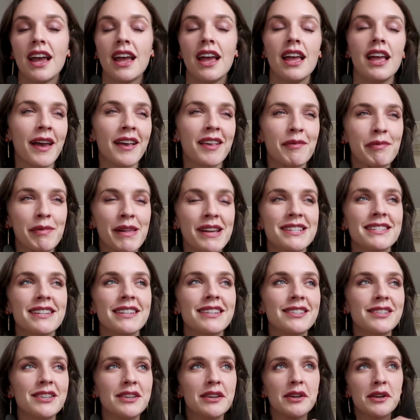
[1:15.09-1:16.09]
I explained
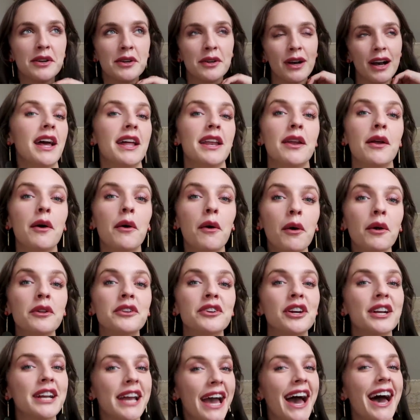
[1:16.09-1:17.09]
it to an
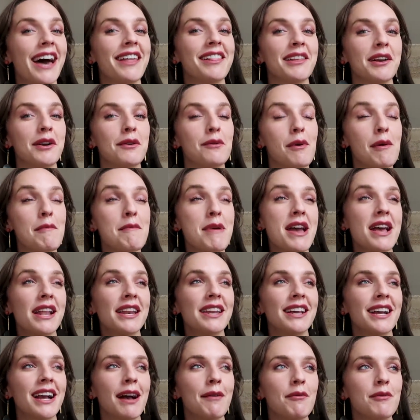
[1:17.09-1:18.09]
older Catholic
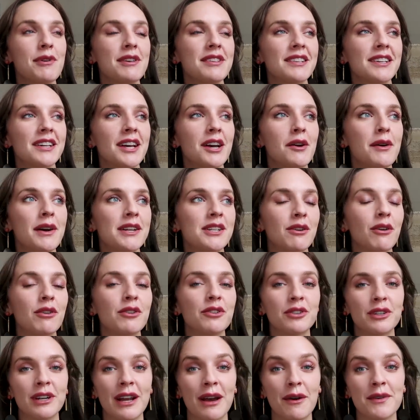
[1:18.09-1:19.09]
woman a couple weeks ago. I
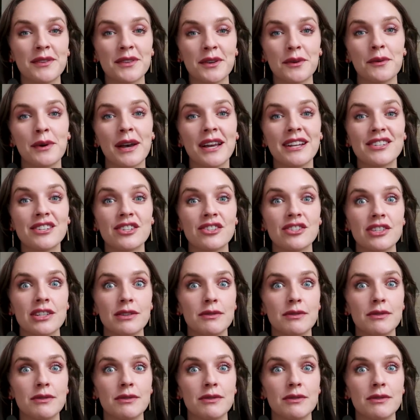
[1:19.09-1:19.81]
told her I was a witch and